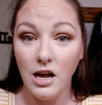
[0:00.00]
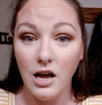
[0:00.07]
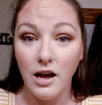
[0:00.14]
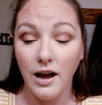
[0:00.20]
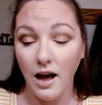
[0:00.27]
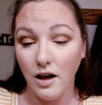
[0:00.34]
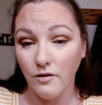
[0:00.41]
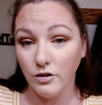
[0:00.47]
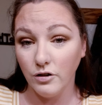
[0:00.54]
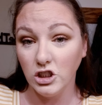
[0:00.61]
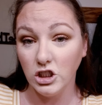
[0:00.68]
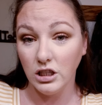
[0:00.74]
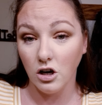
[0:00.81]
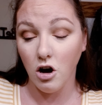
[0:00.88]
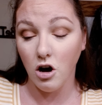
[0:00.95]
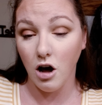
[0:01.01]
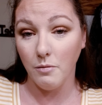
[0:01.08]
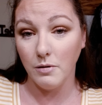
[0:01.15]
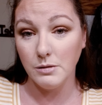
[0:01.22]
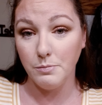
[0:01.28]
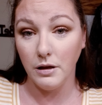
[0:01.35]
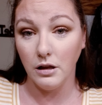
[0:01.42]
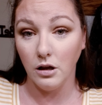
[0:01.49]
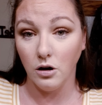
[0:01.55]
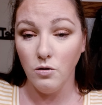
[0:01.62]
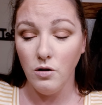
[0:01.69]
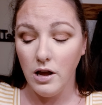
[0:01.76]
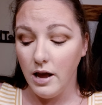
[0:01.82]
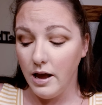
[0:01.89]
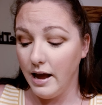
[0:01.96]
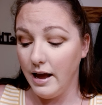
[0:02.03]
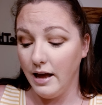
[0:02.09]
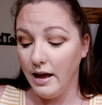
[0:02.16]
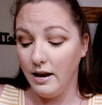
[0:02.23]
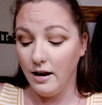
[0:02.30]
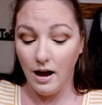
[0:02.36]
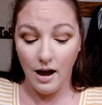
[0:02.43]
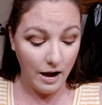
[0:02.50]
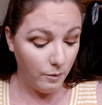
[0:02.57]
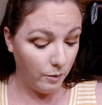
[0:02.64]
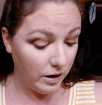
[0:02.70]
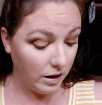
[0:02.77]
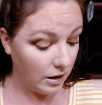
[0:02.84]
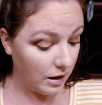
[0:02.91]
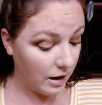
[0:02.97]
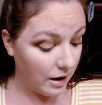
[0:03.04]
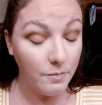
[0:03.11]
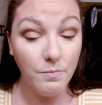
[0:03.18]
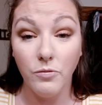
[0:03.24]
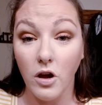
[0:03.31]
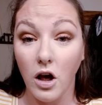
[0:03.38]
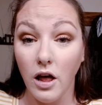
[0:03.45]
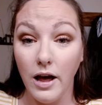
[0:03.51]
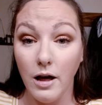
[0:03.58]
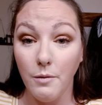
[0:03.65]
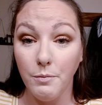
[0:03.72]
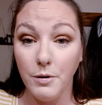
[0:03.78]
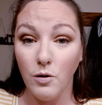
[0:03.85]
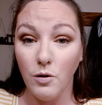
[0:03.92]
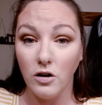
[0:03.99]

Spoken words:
coverage in the comments below, and I'll help you out.